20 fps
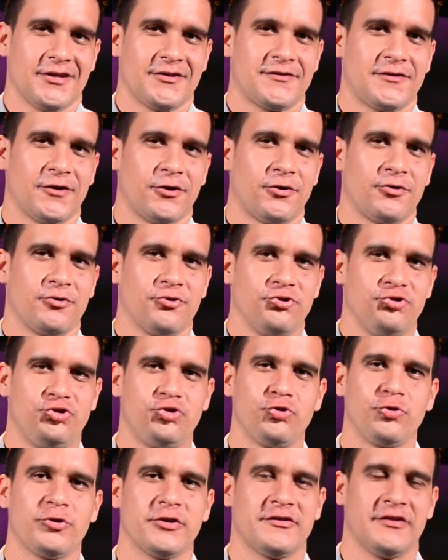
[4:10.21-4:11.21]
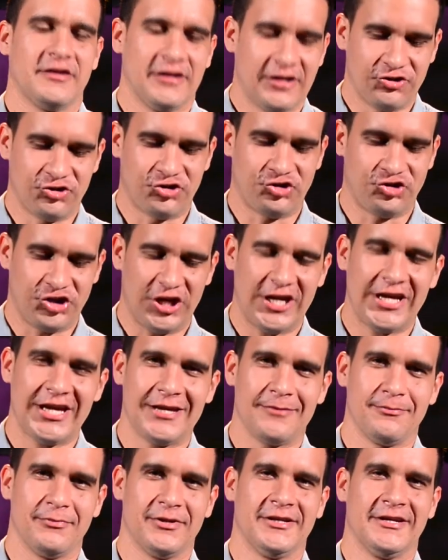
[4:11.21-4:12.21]
So Judas, in his
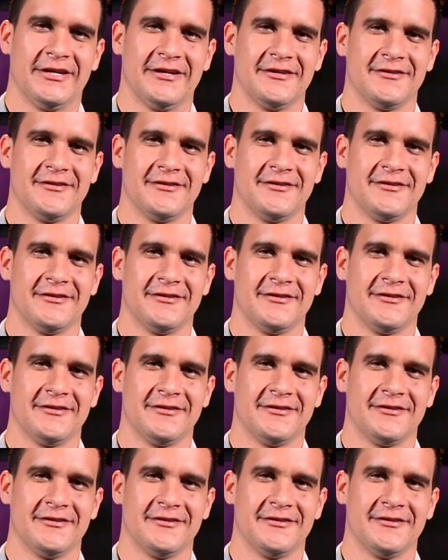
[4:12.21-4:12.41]
shame and